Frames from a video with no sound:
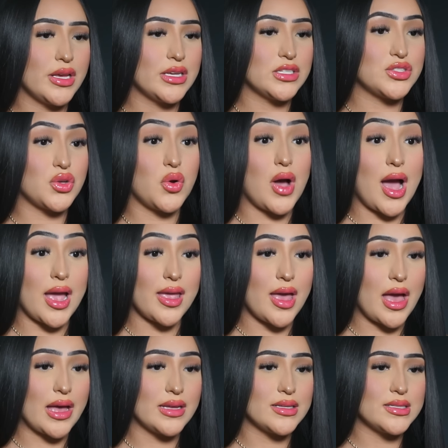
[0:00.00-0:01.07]
So I
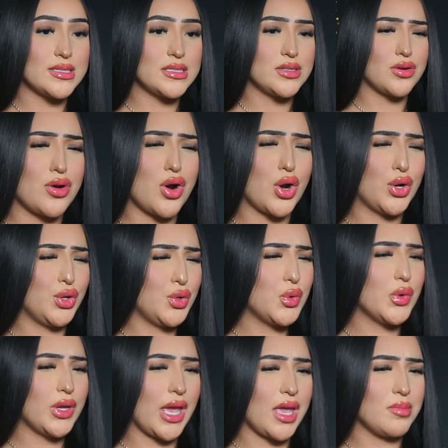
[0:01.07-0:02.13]
asked, "Are you
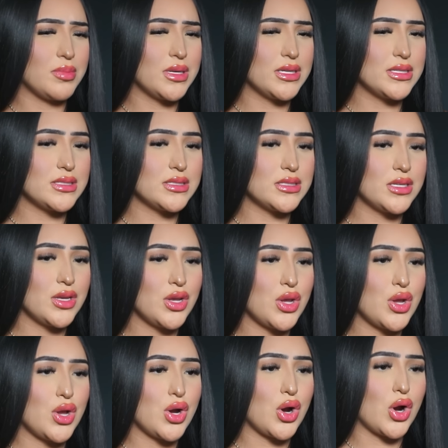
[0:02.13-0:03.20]
okay, miss?
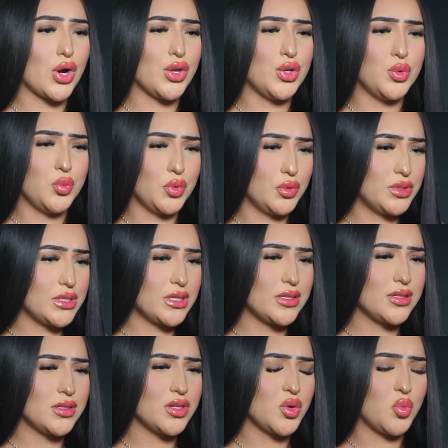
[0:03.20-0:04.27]
Are you
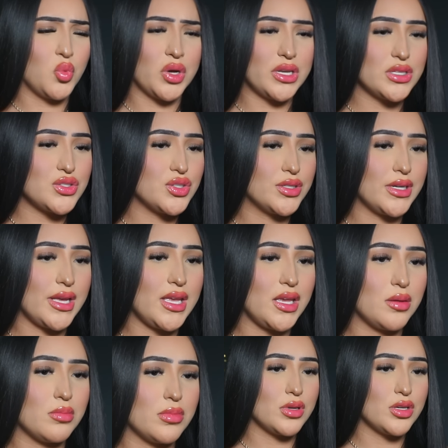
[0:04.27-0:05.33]
wounded? What is your
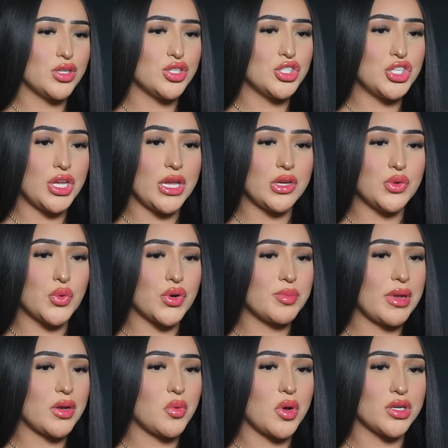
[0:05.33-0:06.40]
name?" She ignored
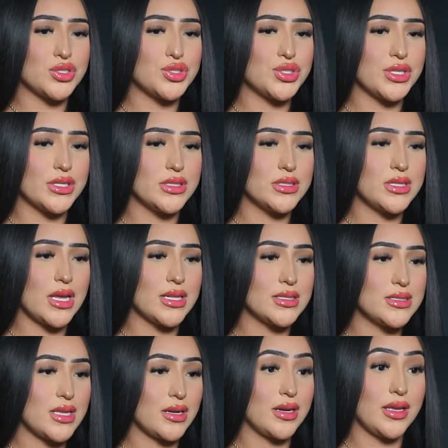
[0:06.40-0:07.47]
my questions and
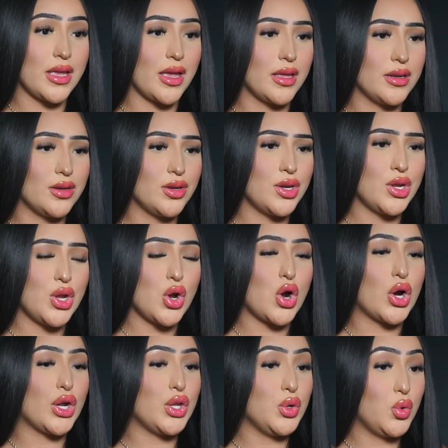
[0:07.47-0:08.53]
said again,
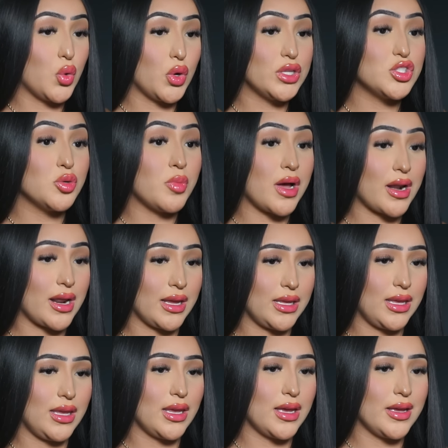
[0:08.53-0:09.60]
"Are you going to
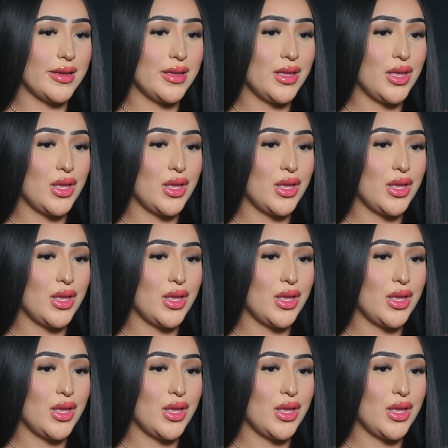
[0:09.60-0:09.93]
Barranquilla?